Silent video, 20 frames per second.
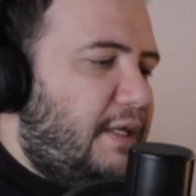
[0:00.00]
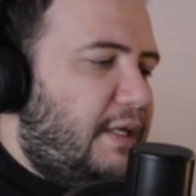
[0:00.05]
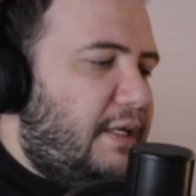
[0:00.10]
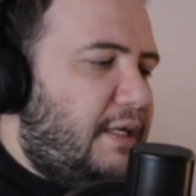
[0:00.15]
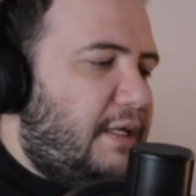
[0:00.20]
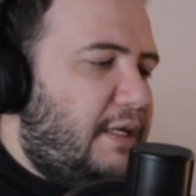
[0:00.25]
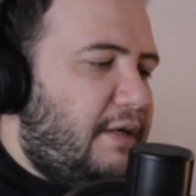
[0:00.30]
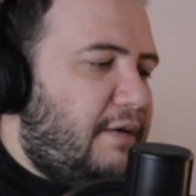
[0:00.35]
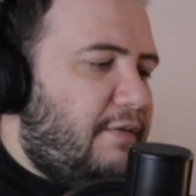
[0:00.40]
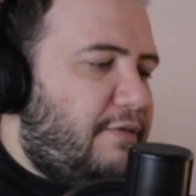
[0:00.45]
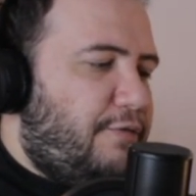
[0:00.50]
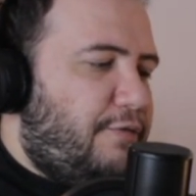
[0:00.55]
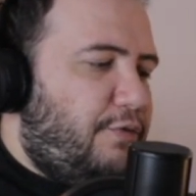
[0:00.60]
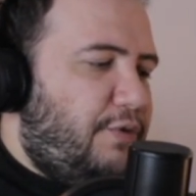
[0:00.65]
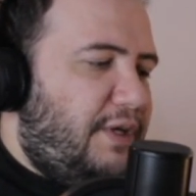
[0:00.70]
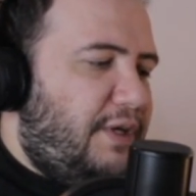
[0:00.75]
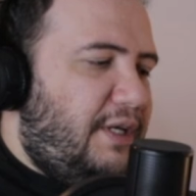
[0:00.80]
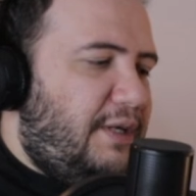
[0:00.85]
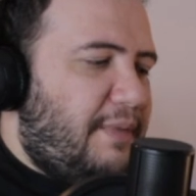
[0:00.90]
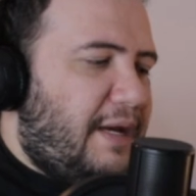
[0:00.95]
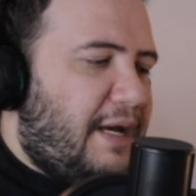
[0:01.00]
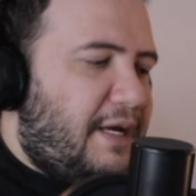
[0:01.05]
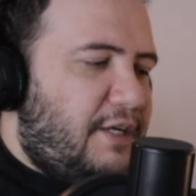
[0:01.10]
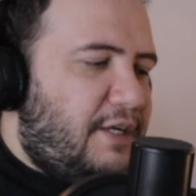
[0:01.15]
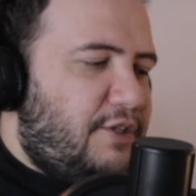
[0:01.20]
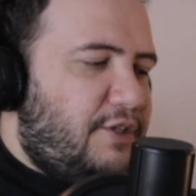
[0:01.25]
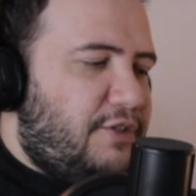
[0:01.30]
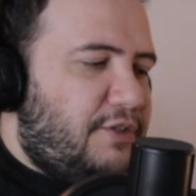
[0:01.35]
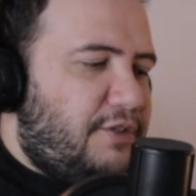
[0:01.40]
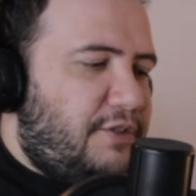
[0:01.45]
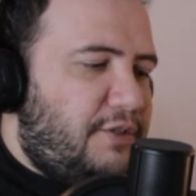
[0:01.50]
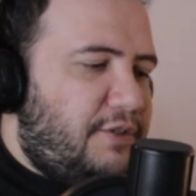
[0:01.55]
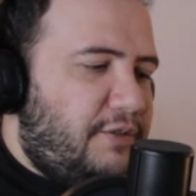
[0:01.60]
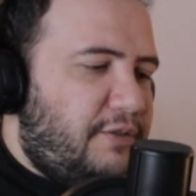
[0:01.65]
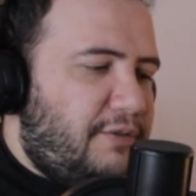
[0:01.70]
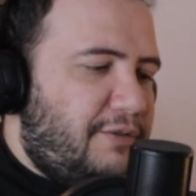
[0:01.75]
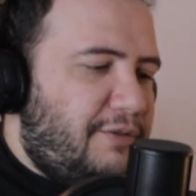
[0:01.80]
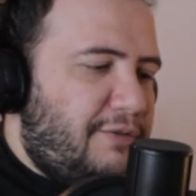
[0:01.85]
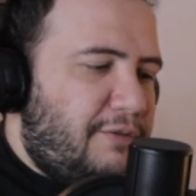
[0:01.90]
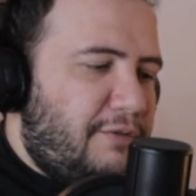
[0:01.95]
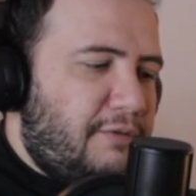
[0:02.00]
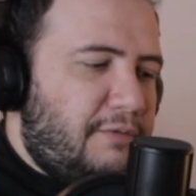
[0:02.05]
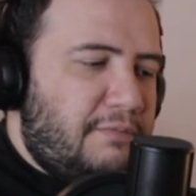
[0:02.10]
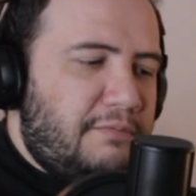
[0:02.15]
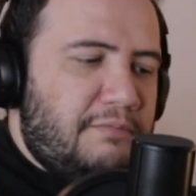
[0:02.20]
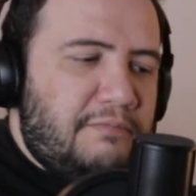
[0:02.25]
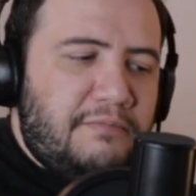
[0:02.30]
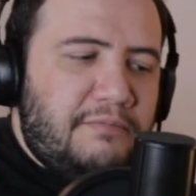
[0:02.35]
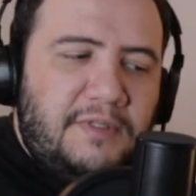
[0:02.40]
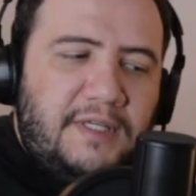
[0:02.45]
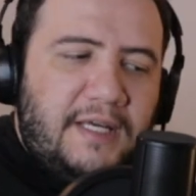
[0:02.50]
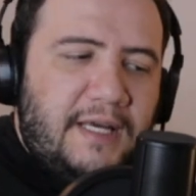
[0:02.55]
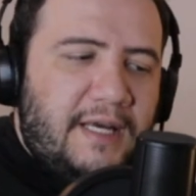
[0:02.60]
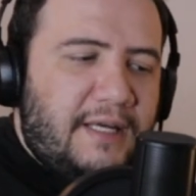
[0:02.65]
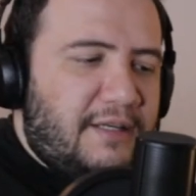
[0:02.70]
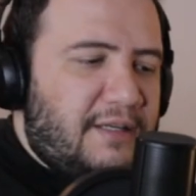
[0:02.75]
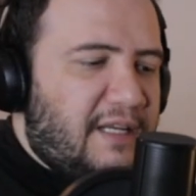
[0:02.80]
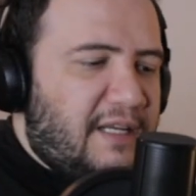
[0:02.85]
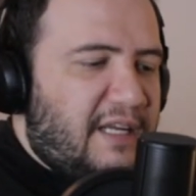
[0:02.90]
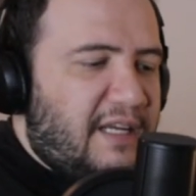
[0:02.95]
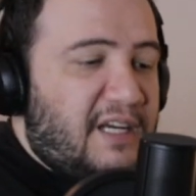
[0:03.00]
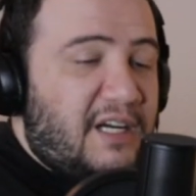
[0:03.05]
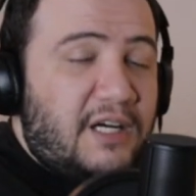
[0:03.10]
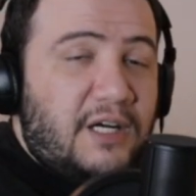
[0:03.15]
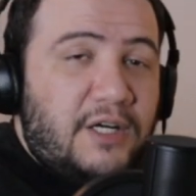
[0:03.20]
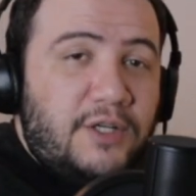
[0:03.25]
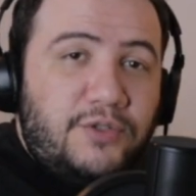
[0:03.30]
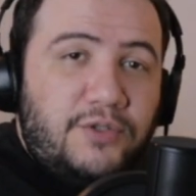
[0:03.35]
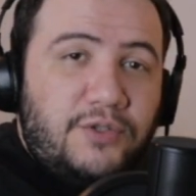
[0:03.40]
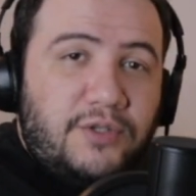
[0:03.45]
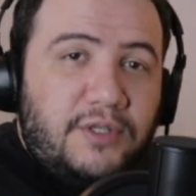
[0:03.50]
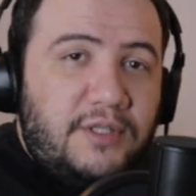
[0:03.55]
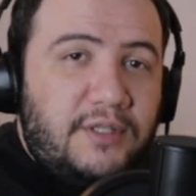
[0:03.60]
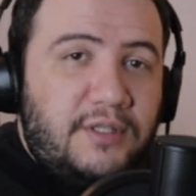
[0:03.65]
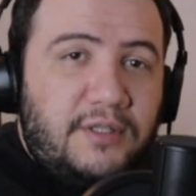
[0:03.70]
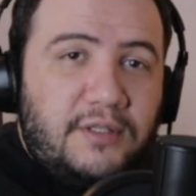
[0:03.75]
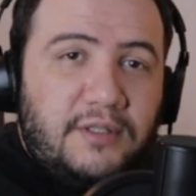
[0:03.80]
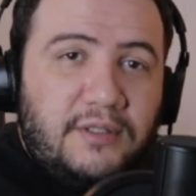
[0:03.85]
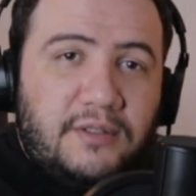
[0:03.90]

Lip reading: if we manage to get like 100,